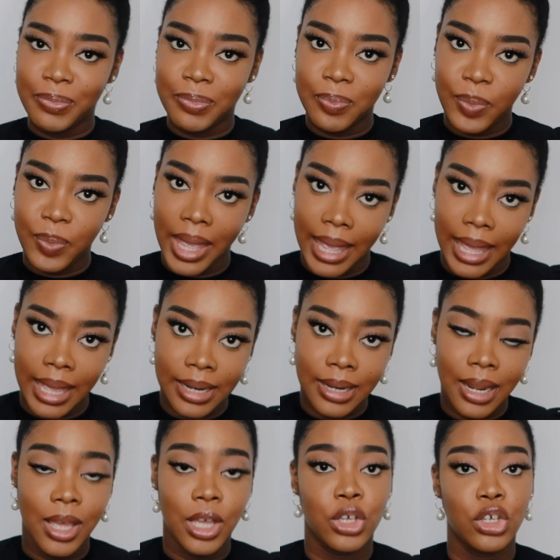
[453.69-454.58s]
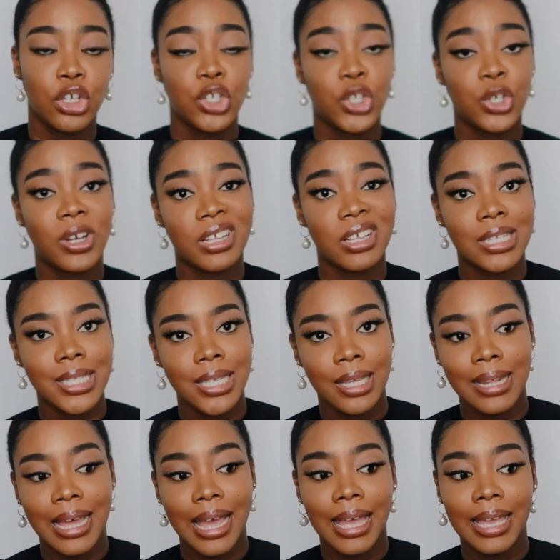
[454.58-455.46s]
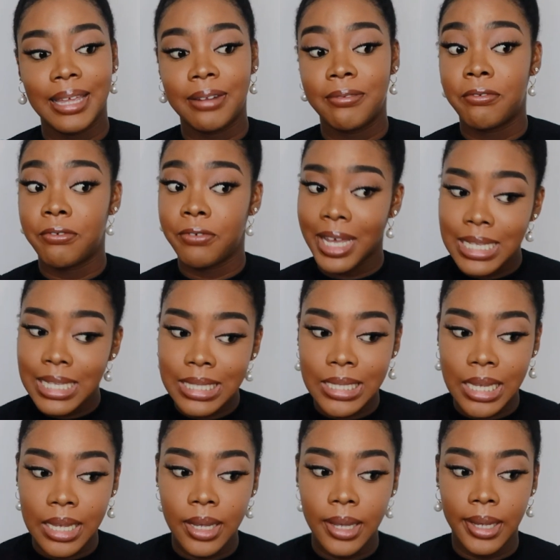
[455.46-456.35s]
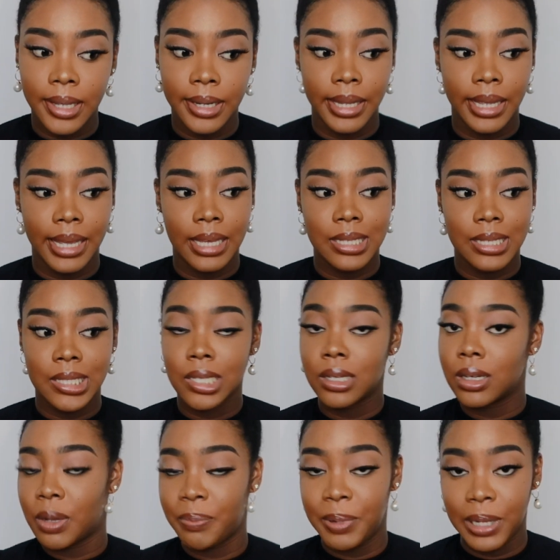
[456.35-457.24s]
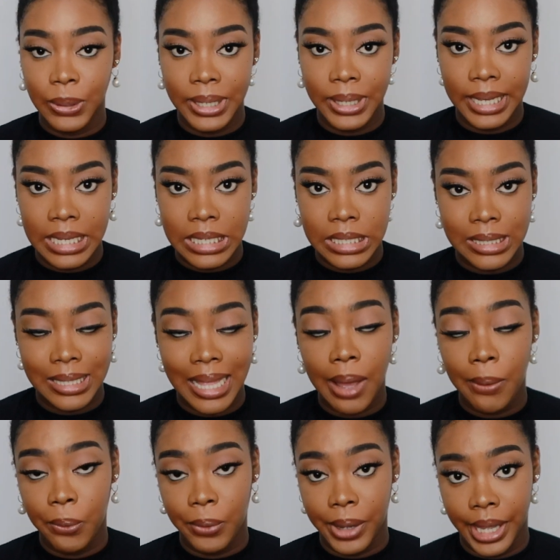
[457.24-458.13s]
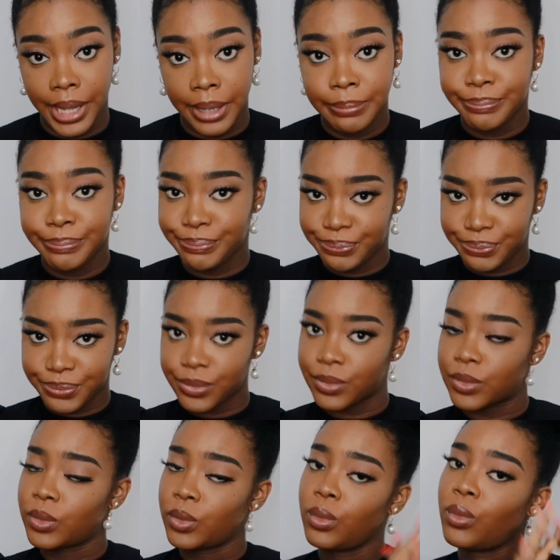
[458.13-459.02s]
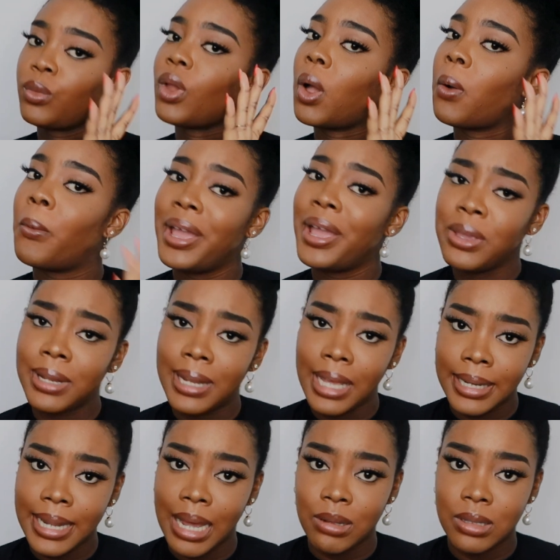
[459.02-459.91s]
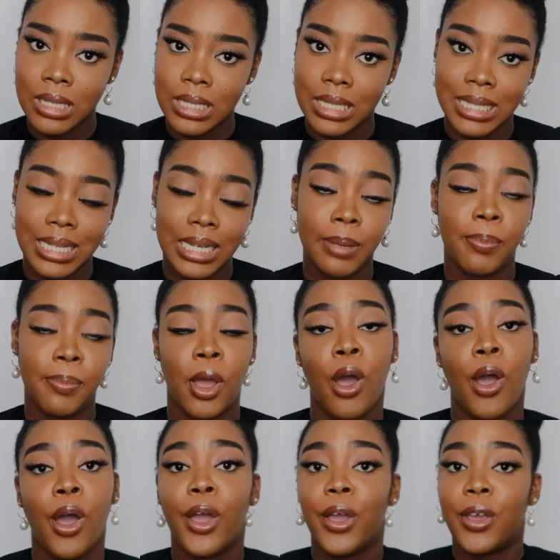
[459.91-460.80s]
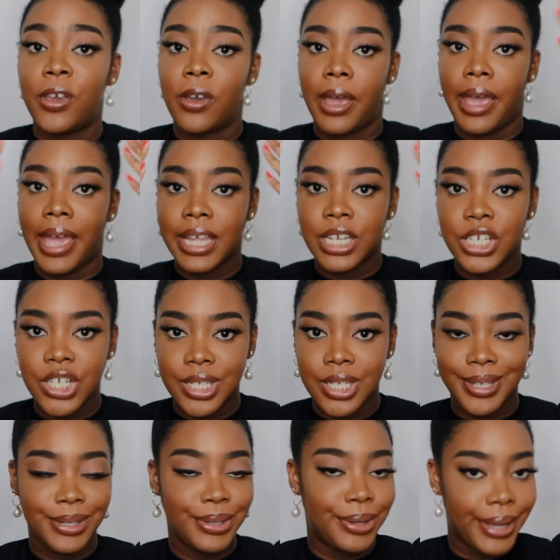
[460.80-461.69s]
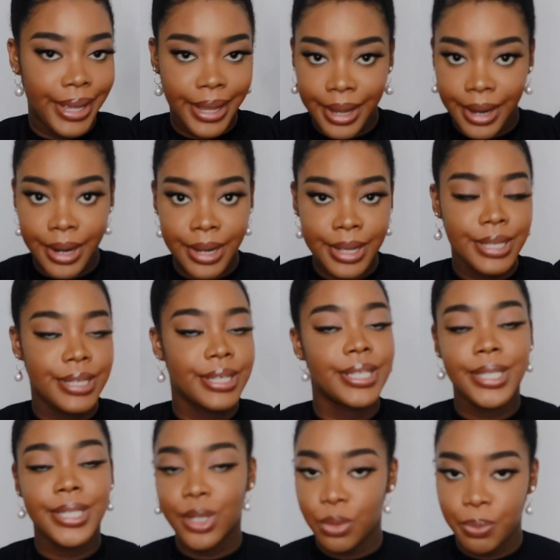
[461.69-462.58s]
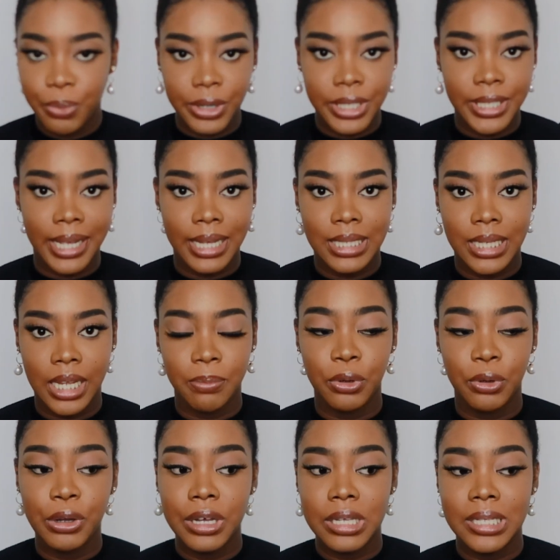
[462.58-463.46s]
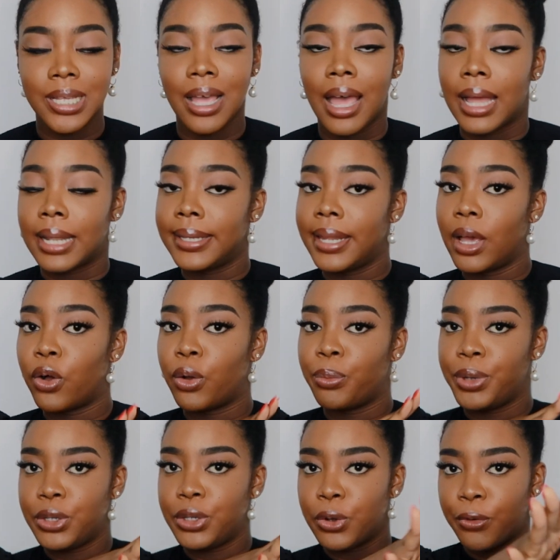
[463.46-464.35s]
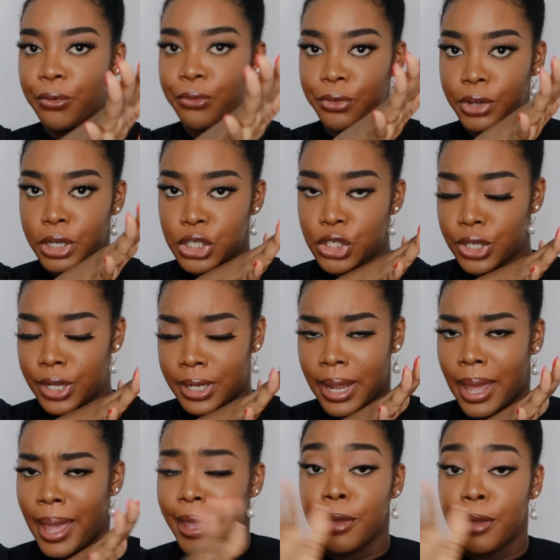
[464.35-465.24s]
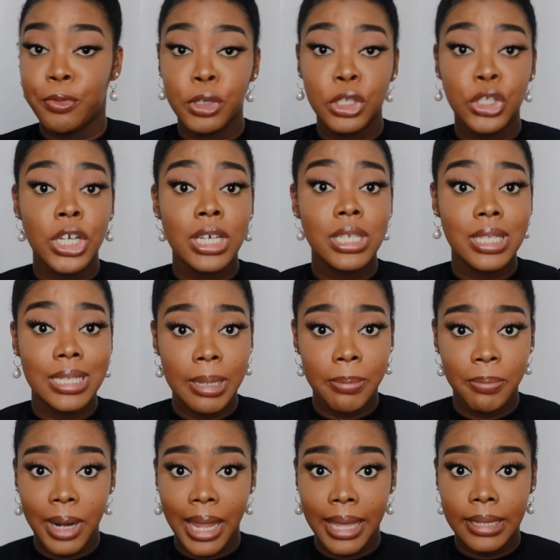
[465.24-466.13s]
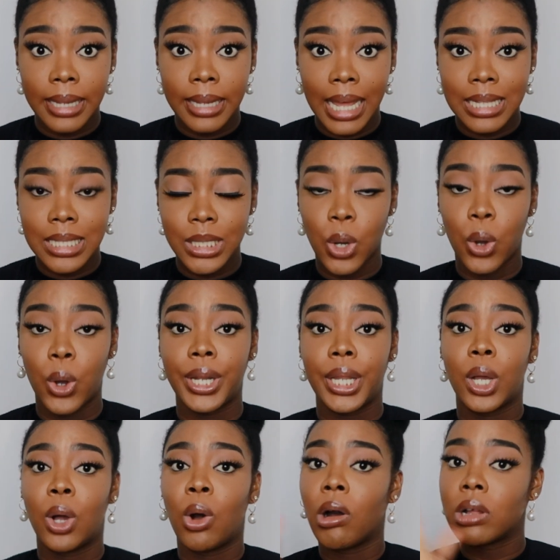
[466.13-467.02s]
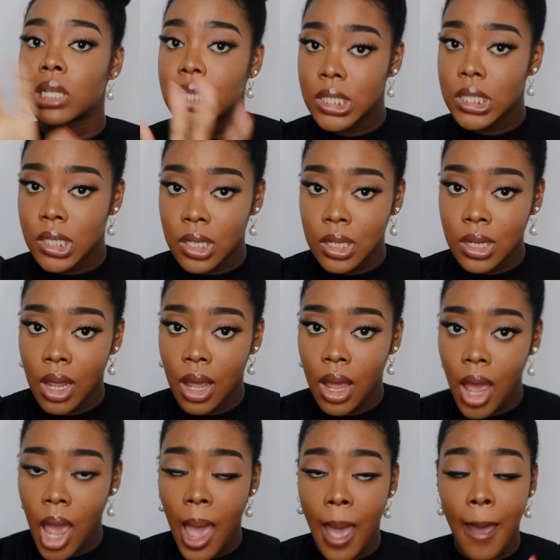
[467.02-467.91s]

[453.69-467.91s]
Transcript: then you should consider investing in a silk pillowcase. That way, when you lay down to sleep, your edges and your hair still protected, because there will be no friction. If you just sleep like that on a cotton